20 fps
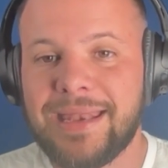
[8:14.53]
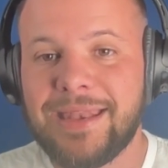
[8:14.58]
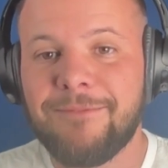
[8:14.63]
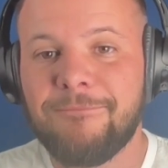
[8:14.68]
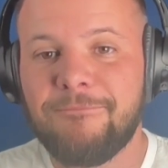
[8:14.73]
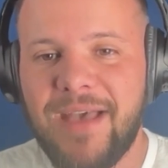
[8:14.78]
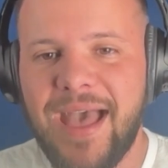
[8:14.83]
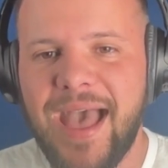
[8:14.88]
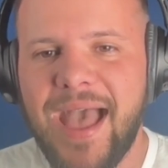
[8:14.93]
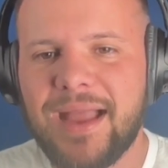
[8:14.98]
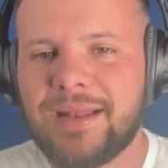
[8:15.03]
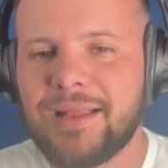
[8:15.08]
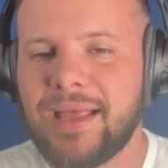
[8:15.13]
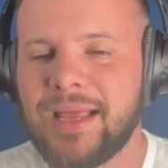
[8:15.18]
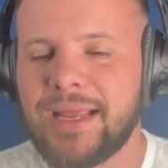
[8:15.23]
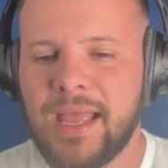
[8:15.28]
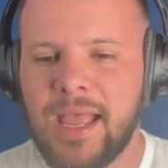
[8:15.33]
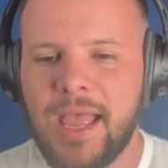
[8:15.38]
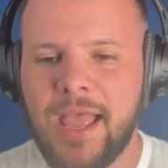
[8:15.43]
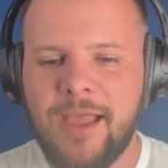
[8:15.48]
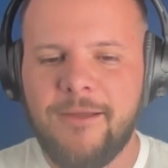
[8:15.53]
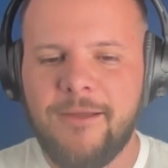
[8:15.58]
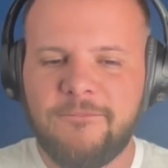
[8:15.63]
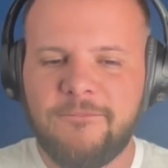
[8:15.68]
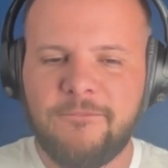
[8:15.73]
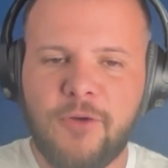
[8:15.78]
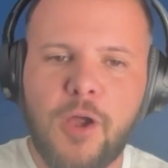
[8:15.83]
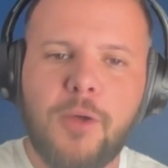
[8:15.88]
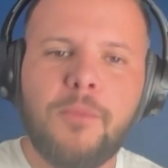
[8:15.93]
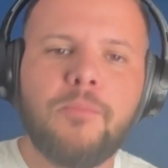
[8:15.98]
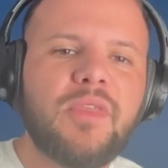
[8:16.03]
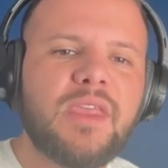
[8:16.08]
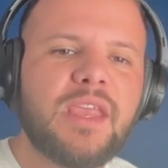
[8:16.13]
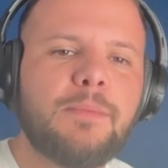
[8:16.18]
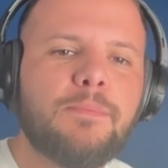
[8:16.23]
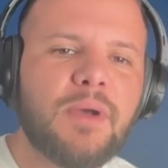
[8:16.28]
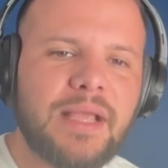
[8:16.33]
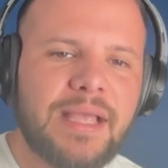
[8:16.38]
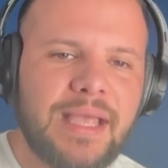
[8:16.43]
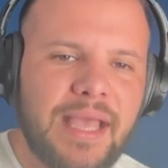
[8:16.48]
And in fact, like from the
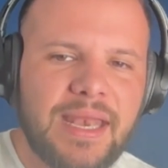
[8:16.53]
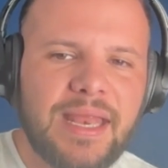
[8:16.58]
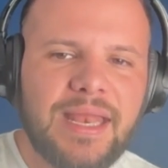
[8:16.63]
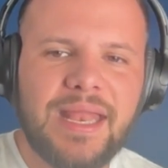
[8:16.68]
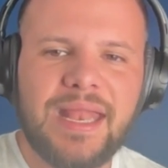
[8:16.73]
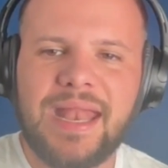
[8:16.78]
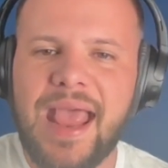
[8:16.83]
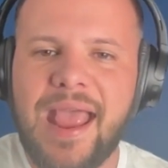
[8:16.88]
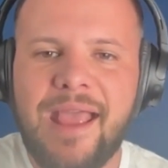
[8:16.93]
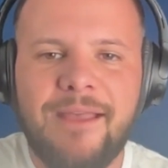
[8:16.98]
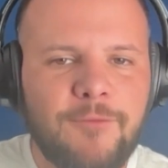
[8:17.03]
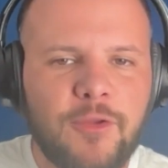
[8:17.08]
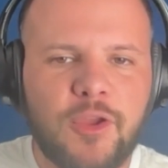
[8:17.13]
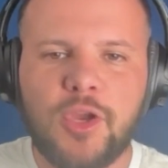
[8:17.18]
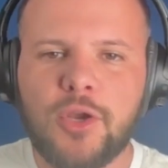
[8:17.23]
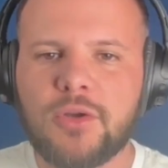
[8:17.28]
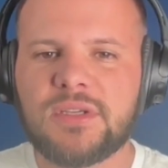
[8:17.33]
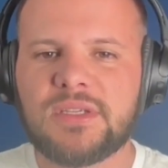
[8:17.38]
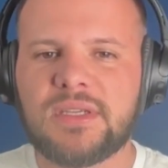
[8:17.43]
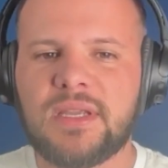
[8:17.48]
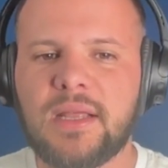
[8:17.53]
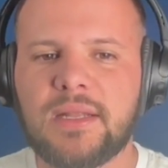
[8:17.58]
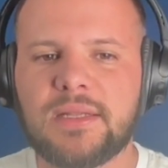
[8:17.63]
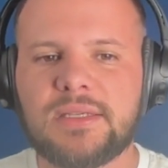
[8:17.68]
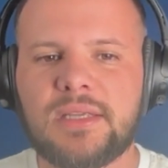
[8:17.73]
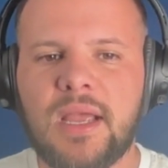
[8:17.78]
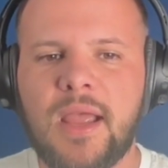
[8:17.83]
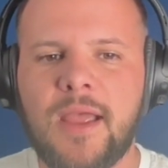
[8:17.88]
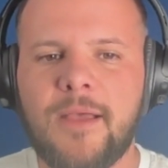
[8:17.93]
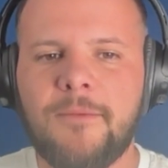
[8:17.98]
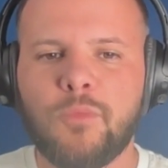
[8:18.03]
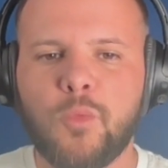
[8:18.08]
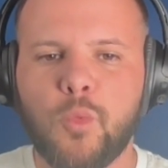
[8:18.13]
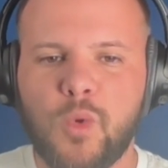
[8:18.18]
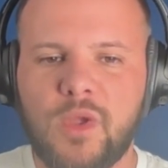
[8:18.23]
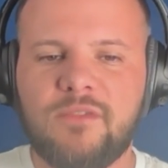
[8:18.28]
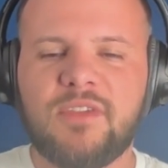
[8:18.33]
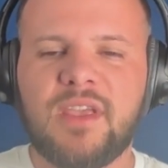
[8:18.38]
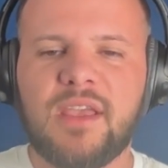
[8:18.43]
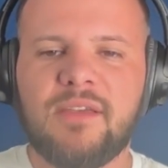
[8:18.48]
beginning and every year since,
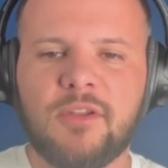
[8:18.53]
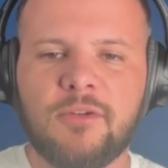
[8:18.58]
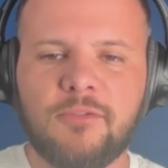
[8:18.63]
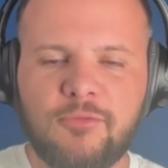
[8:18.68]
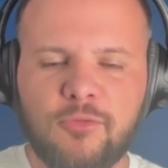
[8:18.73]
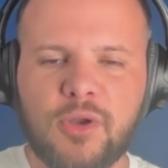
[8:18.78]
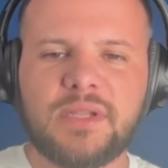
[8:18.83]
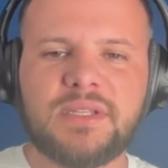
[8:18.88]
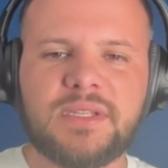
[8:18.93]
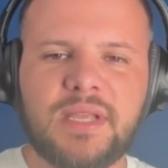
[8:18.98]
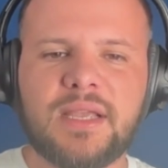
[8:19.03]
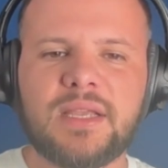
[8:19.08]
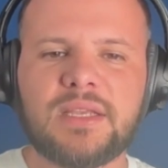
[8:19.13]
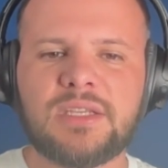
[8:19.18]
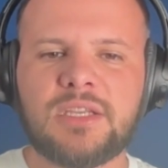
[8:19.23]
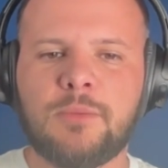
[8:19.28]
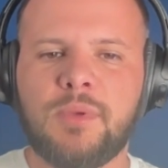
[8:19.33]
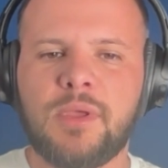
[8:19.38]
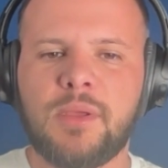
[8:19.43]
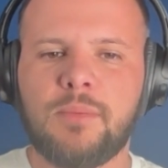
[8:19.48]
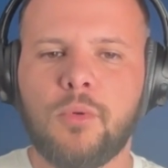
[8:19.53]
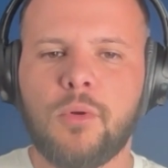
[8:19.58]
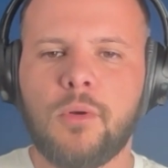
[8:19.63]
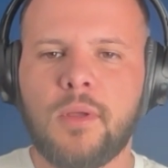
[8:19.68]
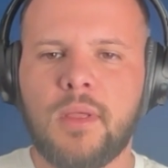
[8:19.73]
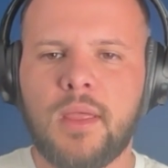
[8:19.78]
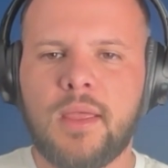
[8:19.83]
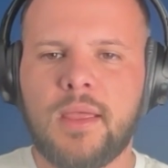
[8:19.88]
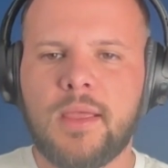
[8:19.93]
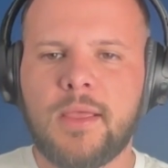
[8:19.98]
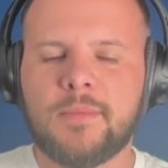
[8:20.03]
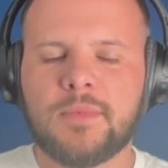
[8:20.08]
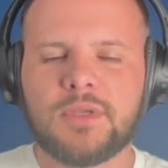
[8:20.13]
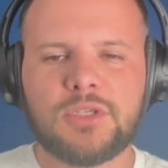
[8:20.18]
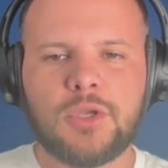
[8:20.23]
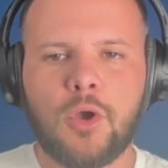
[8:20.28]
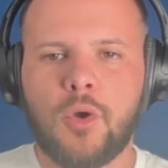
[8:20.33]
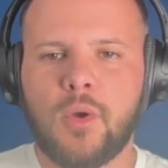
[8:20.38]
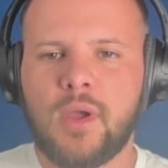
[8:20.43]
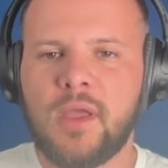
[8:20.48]
we've given free tickets to people
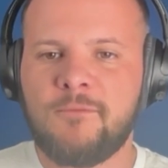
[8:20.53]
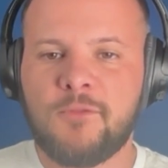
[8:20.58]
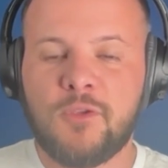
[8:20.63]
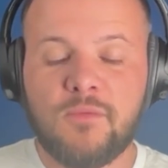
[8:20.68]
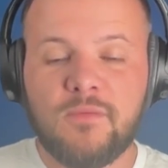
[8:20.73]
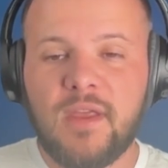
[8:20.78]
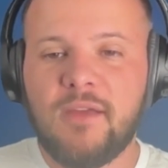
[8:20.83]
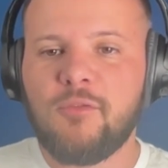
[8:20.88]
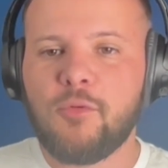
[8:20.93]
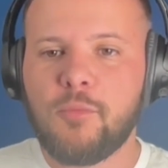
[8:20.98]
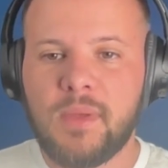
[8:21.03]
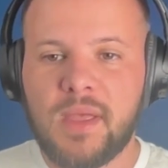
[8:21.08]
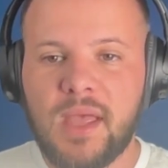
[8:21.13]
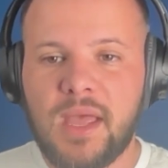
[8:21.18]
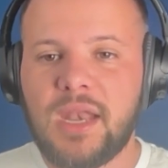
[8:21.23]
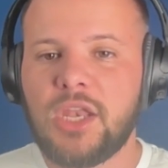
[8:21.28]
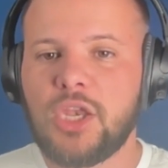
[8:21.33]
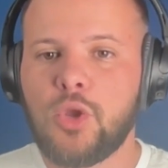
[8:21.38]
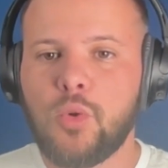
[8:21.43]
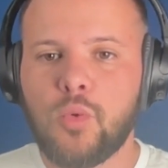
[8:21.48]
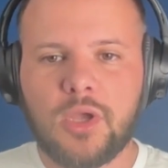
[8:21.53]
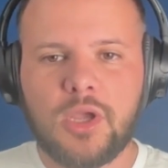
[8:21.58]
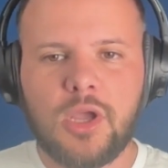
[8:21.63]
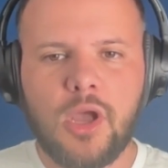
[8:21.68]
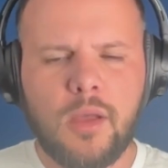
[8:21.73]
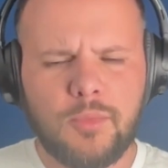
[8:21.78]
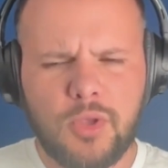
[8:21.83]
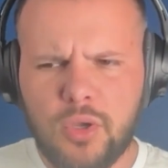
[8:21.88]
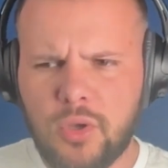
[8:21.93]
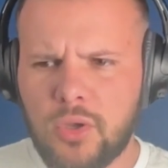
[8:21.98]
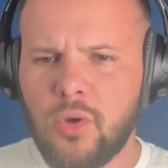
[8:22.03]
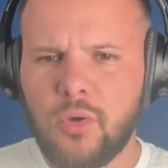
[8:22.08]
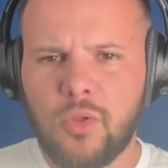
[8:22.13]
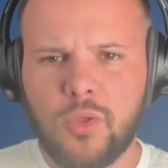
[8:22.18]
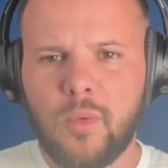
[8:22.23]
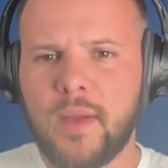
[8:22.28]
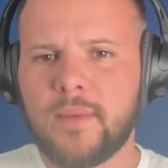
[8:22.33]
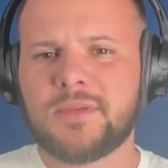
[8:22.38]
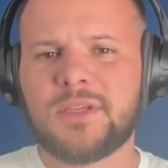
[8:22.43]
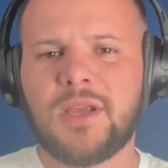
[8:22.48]
so if you've never been and you want to come, you can go on
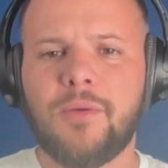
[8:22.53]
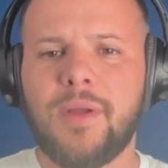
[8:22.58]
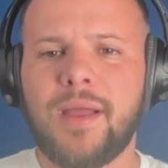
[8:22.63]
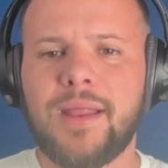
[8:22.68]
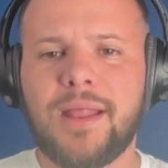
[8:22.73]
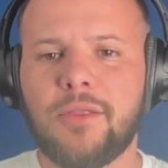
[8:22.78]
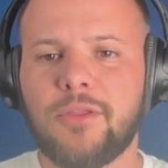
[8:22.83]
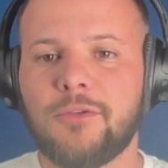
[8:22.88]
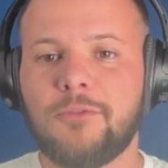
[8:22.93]
the website right now.